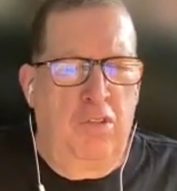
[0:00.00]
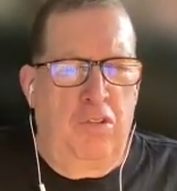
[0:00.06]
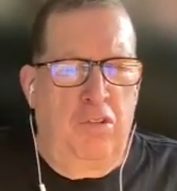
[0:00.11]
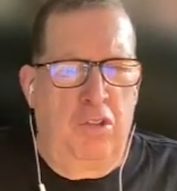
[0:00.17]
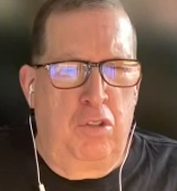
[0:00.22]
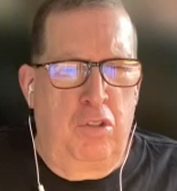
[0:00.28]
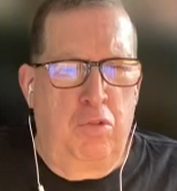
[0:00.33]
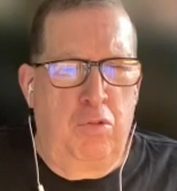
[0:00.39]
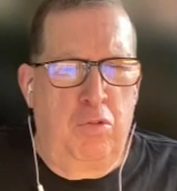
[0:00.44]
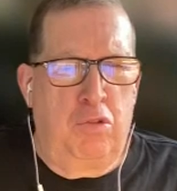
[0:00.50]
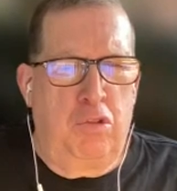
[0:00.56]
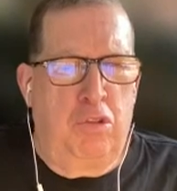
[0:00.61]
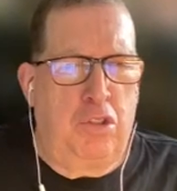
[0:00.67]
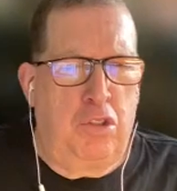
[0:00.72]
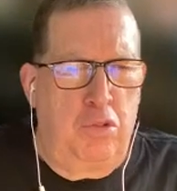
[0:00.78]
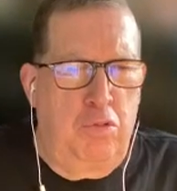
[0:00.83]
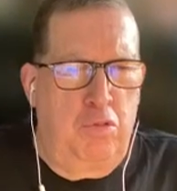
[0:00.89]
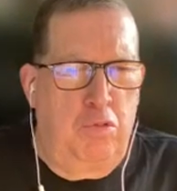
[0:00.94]
Do you
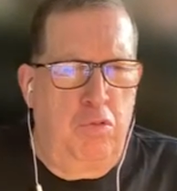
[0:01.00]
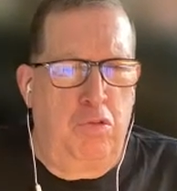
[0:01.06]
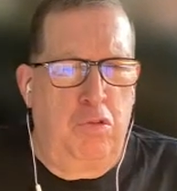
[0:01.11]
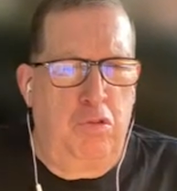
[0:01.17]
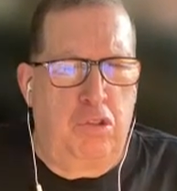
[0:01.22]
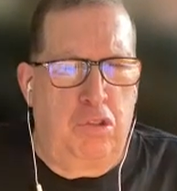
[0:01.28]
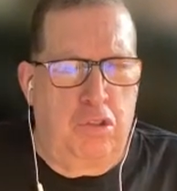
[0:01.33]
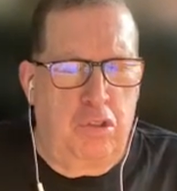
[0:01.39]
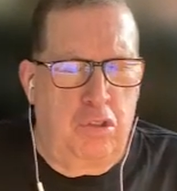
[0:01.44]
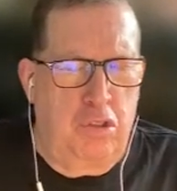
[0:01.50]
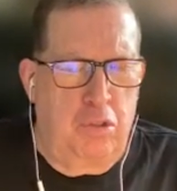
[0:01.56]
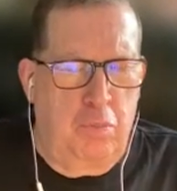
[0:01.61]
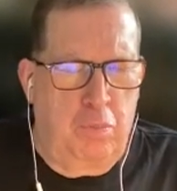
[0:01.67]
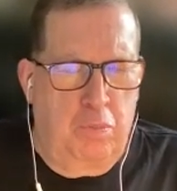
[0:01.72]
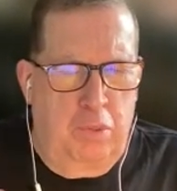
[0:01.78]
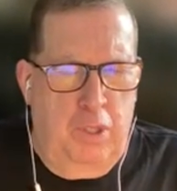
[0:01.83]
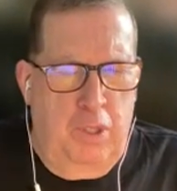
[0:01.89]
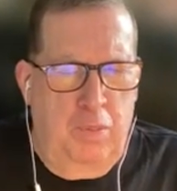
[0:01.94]
choose
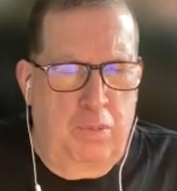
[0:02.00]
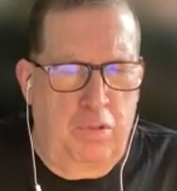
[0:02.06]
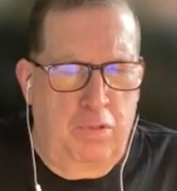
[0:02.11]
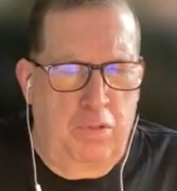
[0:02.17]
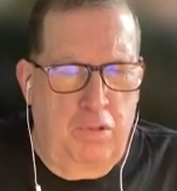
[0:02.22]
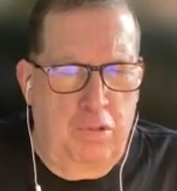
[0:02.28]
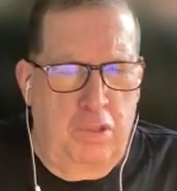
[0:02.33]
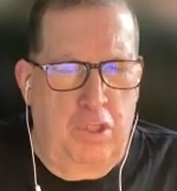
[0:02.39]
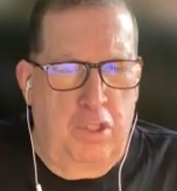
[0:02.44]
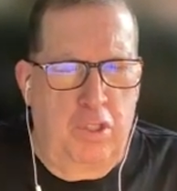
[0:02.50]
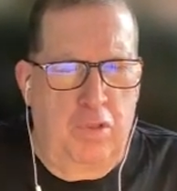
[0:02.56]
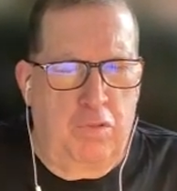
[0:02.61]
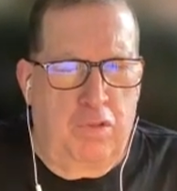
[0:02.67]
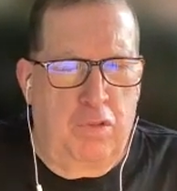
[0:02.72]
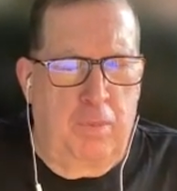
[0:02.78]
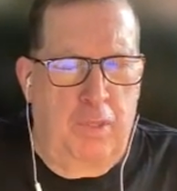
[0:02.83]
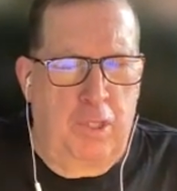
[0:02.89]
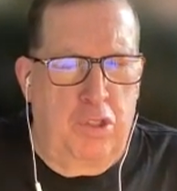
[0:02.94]
people for the
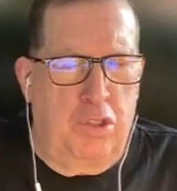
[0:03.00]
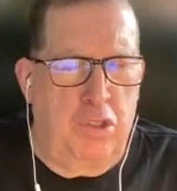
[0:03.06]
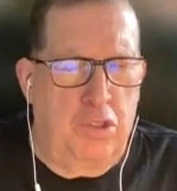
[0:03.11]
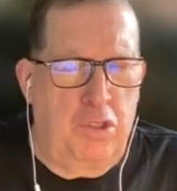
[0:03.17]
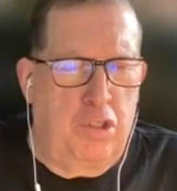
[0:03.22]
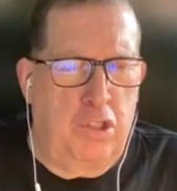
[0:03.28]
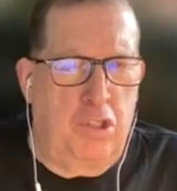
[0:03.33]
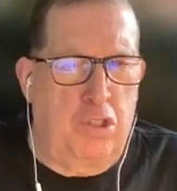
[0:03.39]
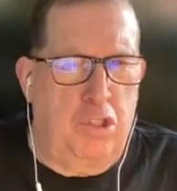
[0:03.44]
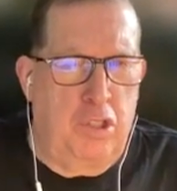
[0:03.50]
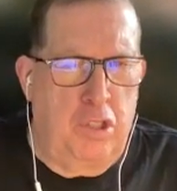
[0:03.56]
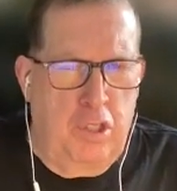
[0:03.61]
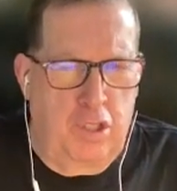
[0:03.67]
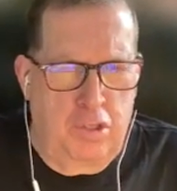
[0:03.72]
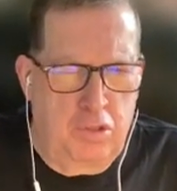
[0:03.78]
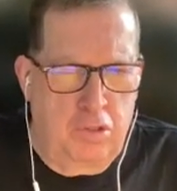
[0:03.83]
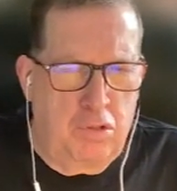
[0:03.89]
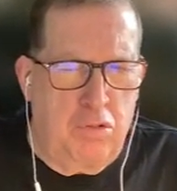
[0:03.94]
information session
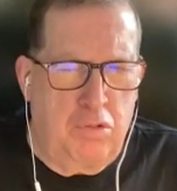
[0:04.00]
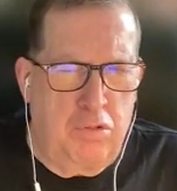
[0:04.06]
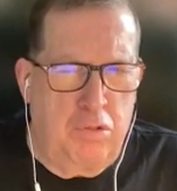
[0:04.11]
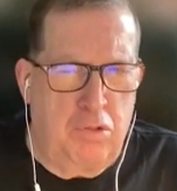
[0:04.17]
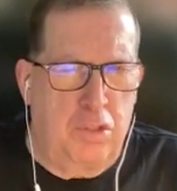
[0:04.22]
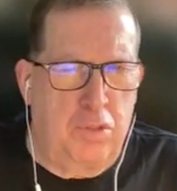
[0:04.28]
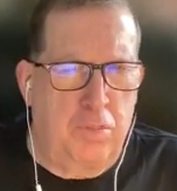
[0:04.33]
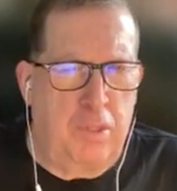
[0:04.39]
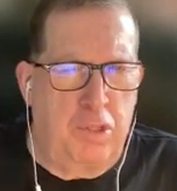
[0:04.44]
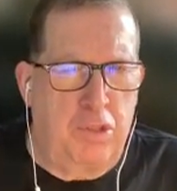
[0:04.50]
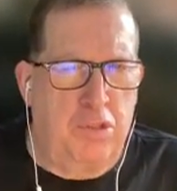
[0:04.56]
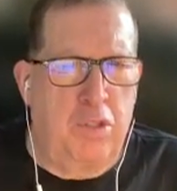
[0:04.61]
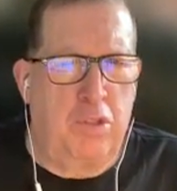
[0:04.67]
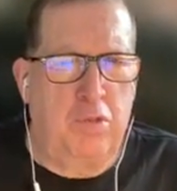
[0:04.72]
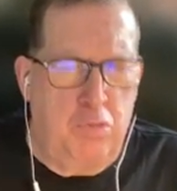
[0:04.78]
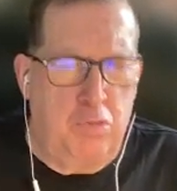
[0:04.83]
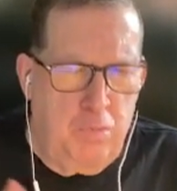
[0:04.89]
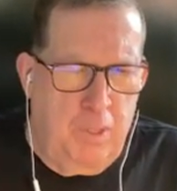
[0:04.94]
and the tours based
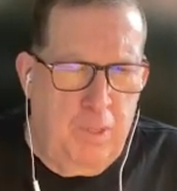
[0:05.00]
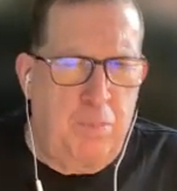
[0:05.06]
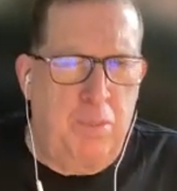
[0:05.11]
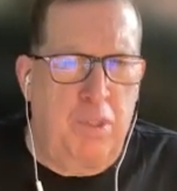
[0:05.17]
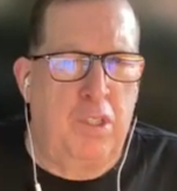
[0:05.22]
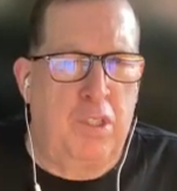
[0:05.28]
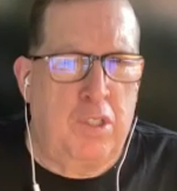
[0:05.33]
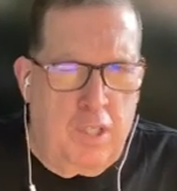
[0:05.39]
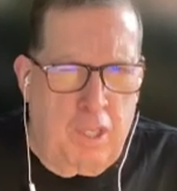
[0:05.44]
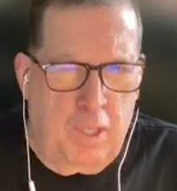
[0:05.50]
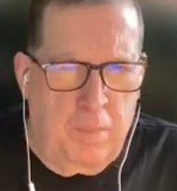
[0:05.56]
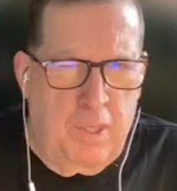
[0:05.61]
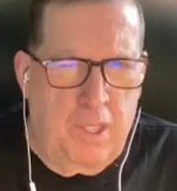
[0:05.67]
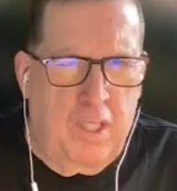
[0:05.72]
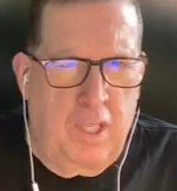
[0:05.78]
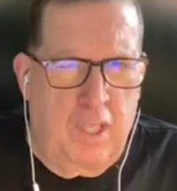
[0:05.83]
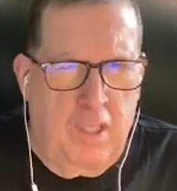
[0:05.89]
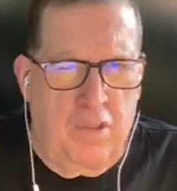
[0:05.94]
on who might be
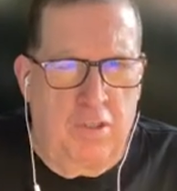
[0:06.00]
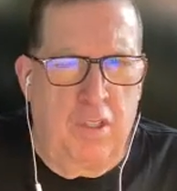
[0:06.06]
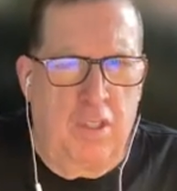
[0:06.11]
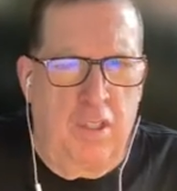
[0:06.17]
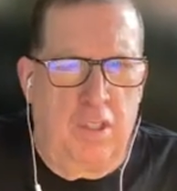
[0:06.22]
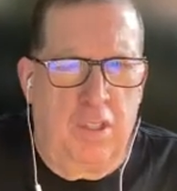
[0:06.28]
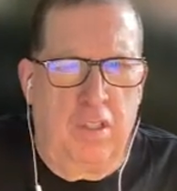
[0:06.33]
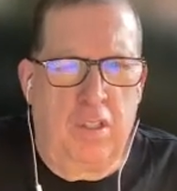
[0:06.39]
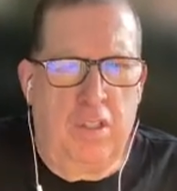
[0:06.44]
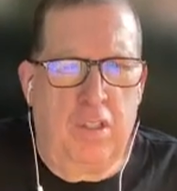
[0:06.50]
coming that day?